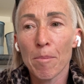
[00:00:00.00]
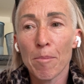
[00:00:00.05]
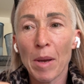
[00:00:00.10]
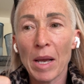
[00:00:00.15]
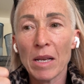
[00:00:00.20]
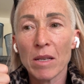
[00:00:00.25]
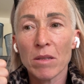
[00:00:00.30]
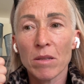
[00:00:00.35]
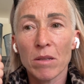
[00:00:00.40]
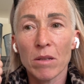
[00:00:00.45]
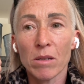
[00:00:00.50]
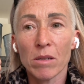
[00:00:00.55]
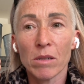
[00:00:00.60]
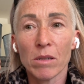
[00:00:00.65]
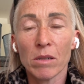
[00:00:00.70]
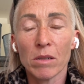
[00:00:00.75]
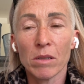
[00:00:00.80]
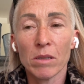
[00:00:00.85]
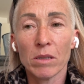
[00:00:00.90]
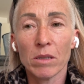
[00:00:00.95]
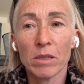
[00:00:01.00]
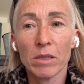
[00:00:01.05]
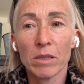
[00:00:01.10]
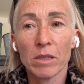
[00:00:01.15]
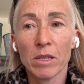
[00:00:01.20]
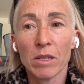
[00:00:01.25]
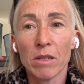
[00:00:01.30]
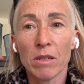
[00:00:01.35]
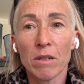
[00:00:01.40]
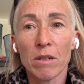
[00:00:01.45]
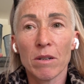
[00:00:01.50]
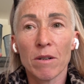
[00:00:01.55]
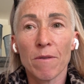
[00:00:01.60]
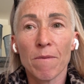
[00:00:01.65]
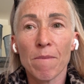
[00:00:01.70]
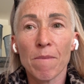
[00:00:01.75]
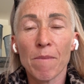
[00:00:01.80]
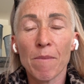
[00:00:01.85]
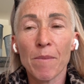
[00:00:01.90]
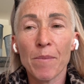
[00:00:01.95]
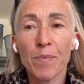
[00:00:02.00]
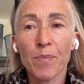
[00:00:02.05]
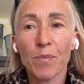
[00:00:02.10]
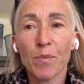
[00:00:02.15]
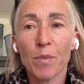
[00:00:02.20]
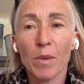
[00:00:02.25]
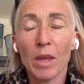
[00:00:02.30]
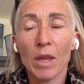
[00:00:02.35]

basal, the, um,